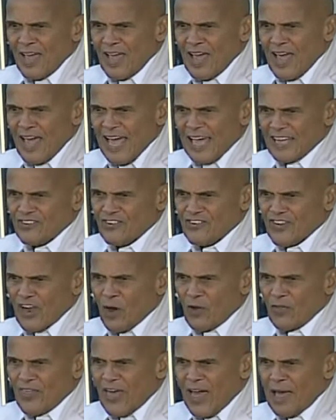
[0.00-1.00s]
and
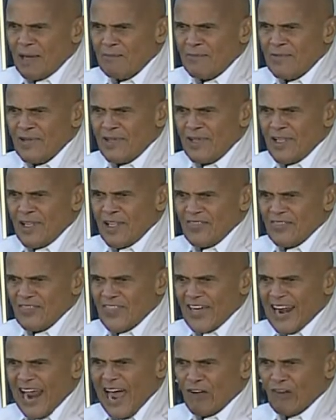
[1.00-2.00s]
show them
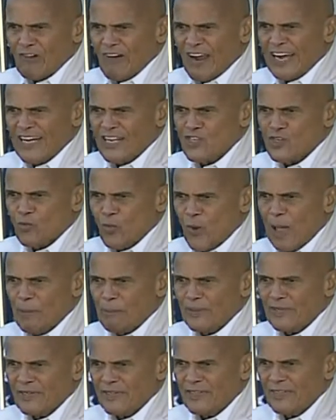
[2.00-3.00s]
that our greatest
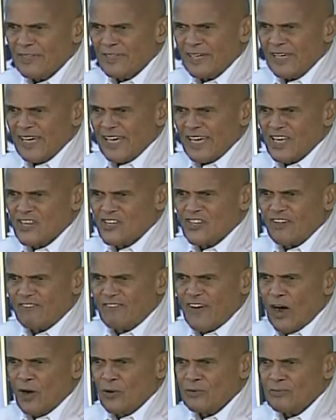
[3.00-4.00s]
weapon is the
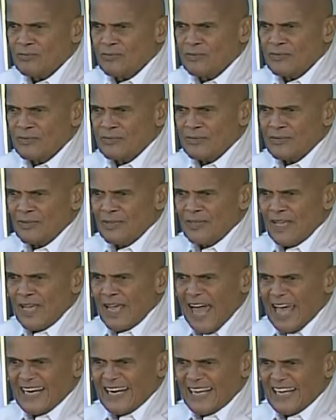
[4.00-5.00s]
vote,
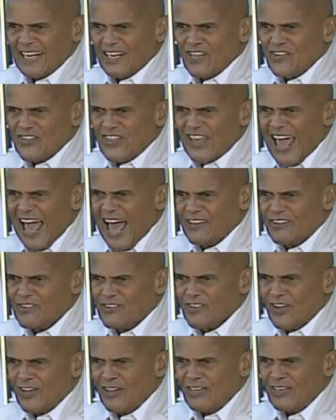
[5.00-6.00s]
and it is the
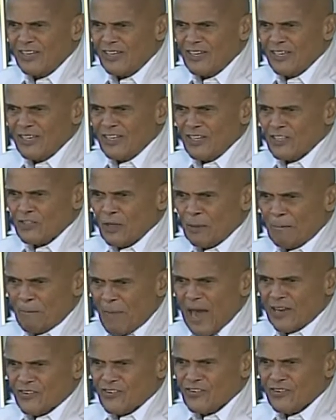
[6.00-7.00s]
answer to
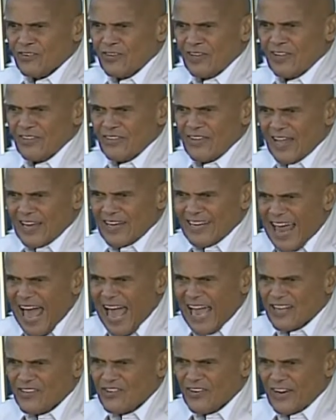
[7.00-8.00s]
much that
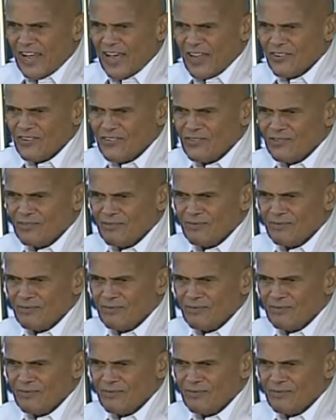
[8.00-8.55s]
nags at us.